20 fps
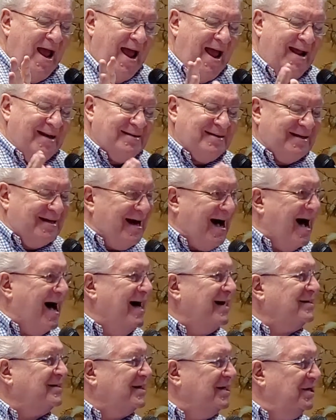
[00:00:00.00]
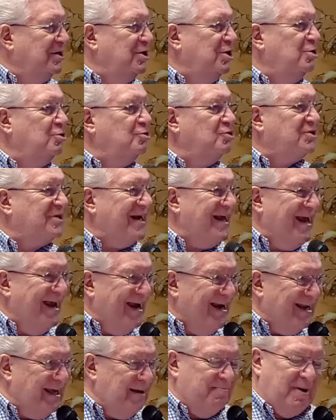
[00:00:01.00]
And God can use
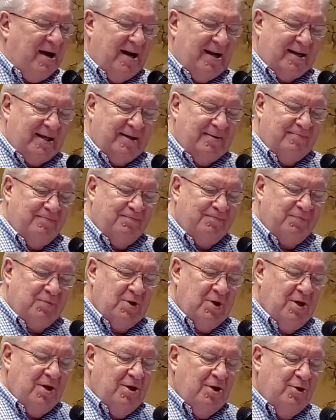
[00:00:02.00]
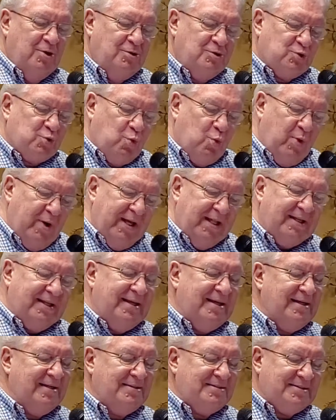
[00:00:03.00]
anybody who's
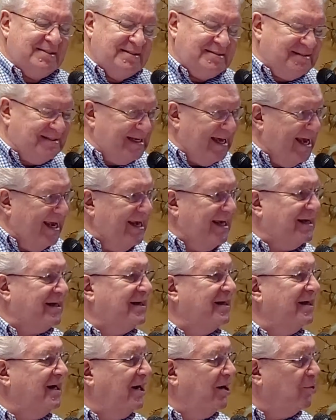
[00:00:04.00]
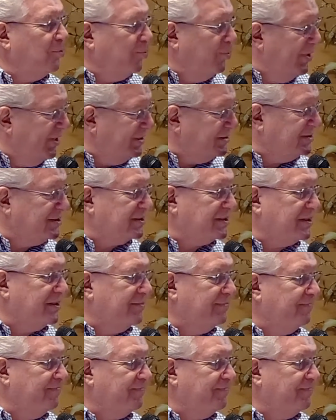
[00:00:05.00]
willing to take a risk.